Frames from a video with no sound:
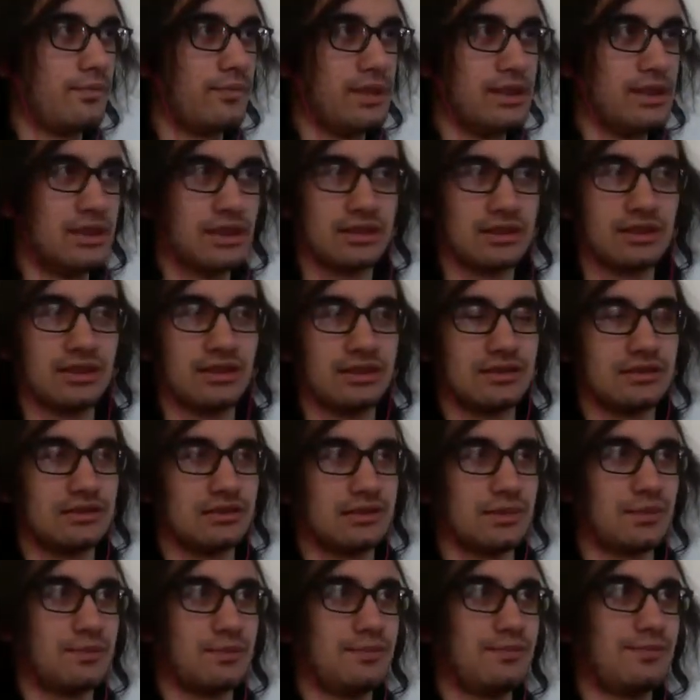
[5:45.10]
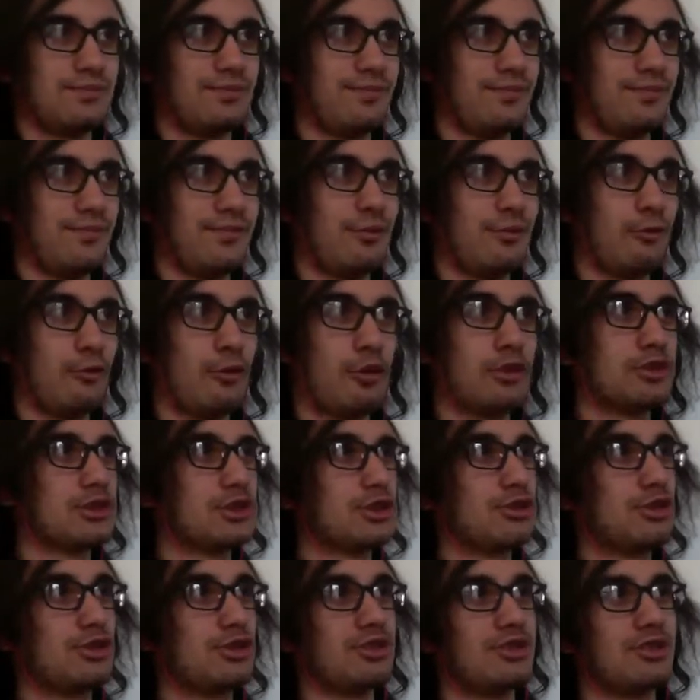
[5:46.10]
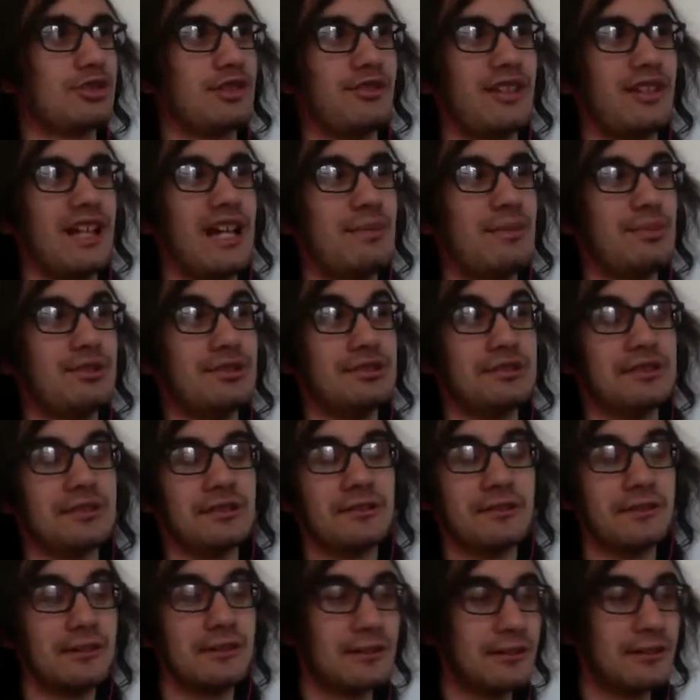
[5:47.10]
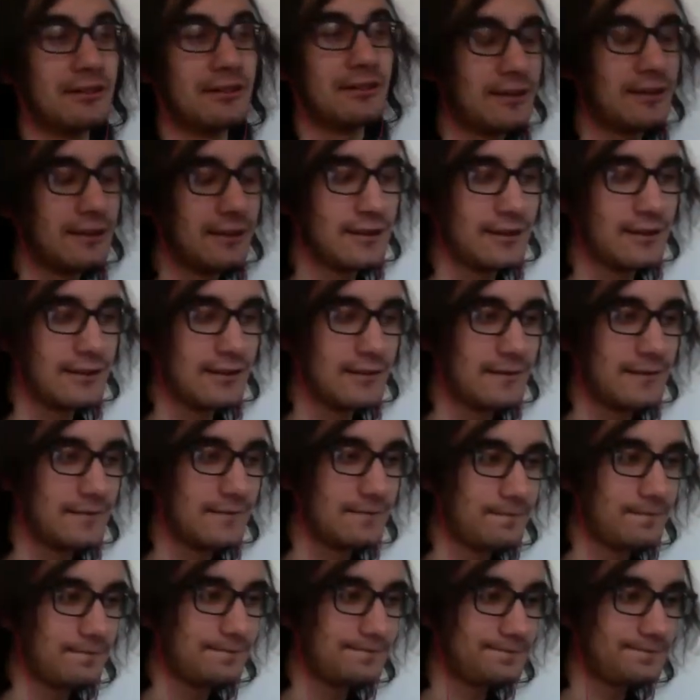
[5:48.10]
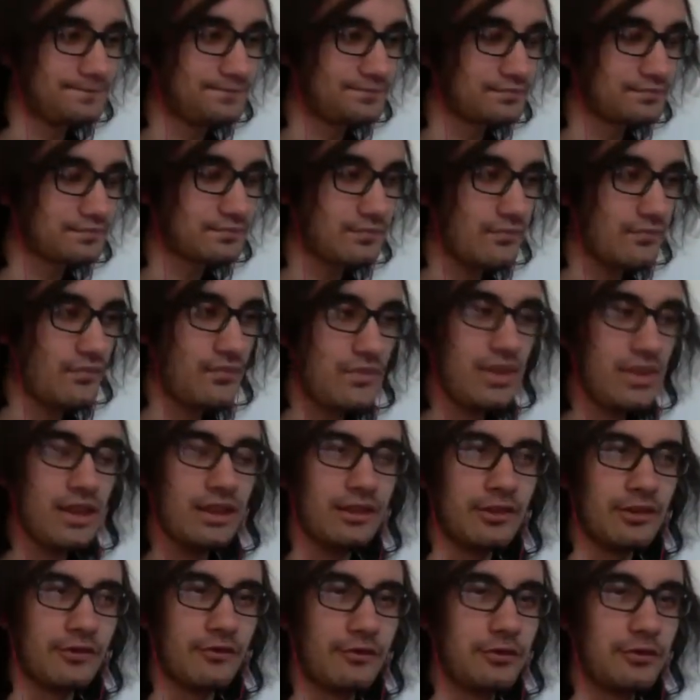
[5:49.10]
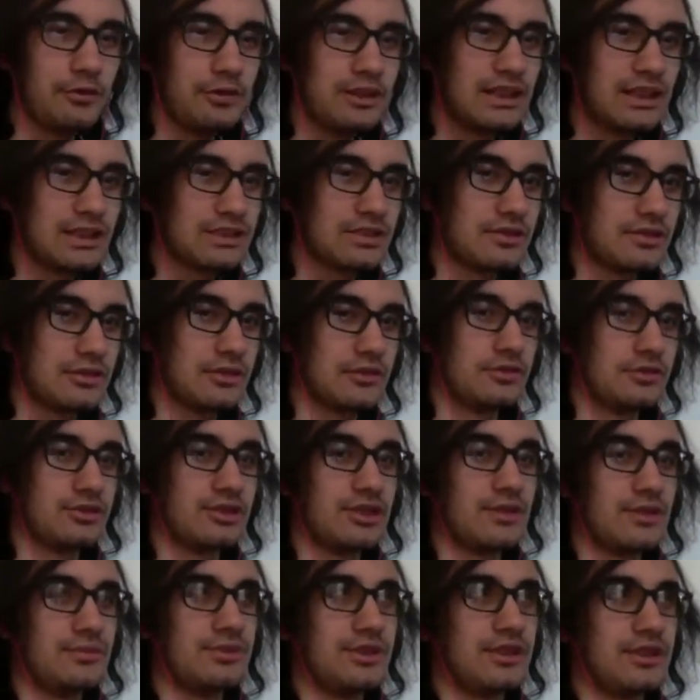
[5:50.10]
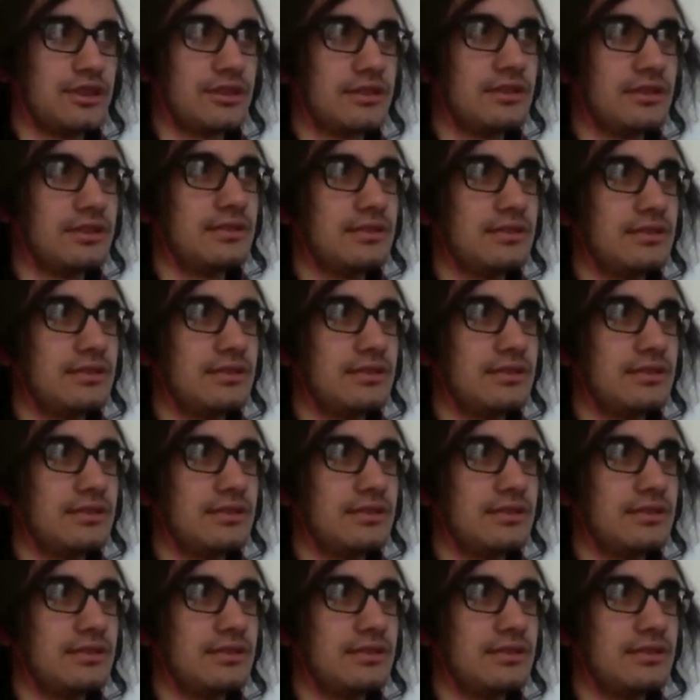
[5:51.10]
Just because World Star stuff happens there. And the food, that's another subject.